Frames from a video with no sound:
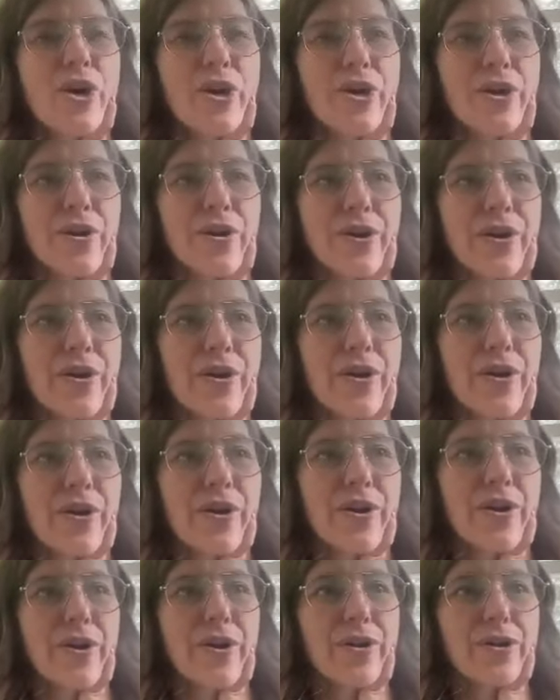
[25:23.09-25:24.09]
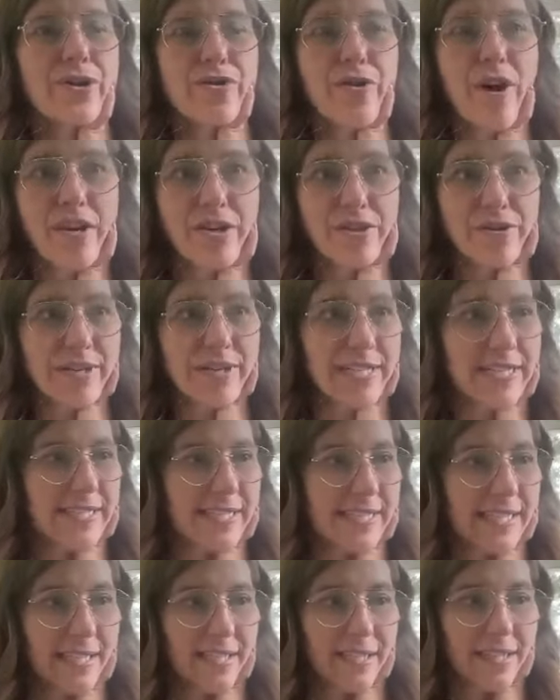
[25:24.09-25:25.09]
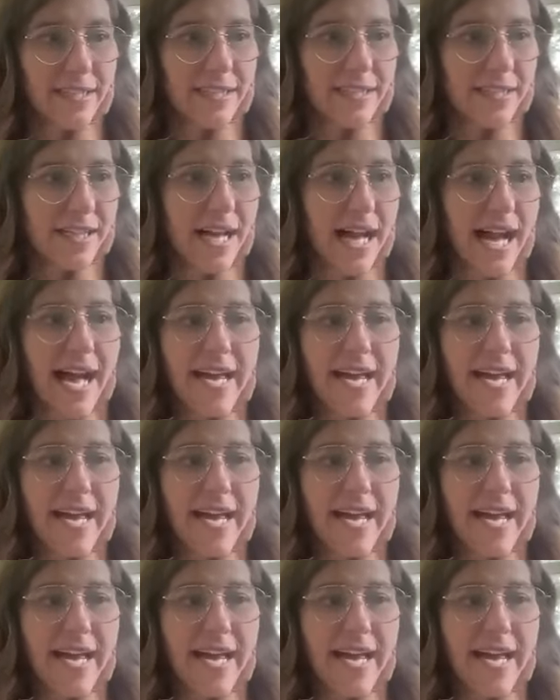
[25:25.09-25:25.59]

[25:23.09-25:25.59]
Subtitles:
You're structuring a deal.